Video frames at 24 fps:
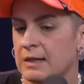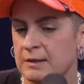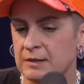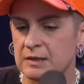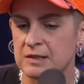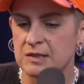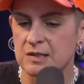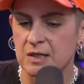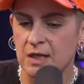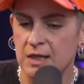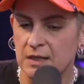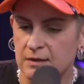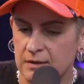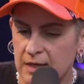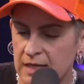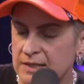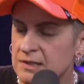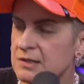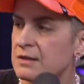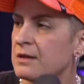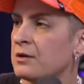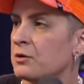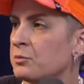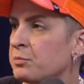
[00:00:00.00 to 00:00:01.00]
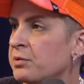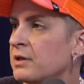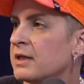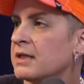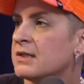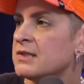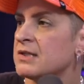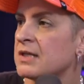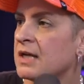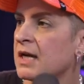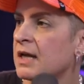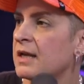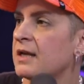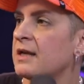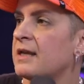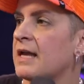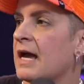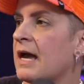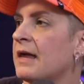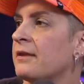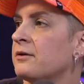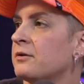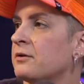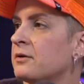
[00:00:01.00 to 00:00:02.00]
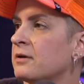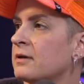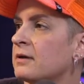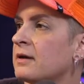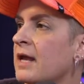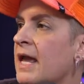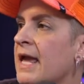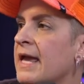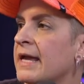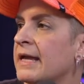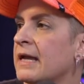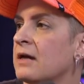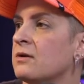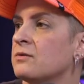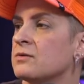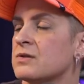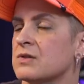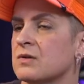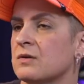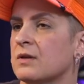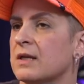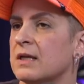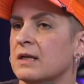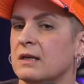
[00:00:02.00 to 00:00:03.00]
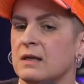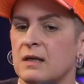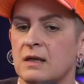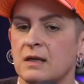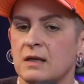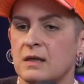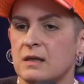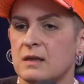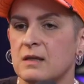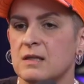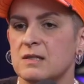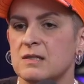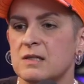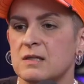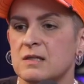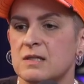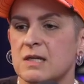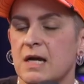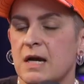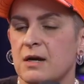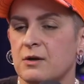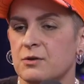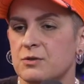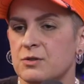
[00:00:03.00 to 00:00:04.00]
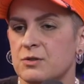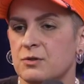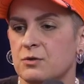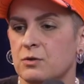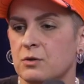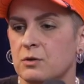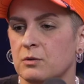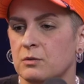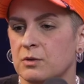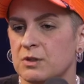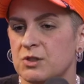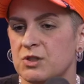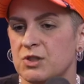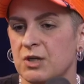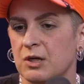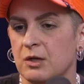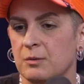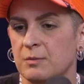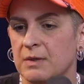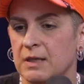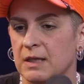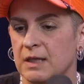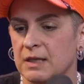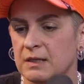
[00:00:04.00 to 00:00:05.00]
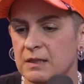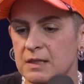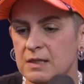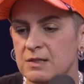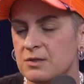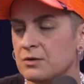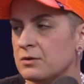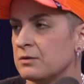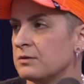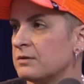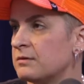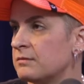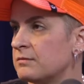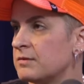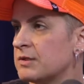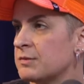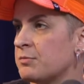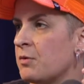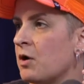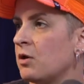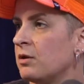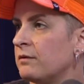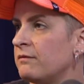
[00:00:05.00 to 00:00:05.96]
And it's like, that's their place to kind of gather and hang out. So like this entire tour with Jeremy, like these aren't small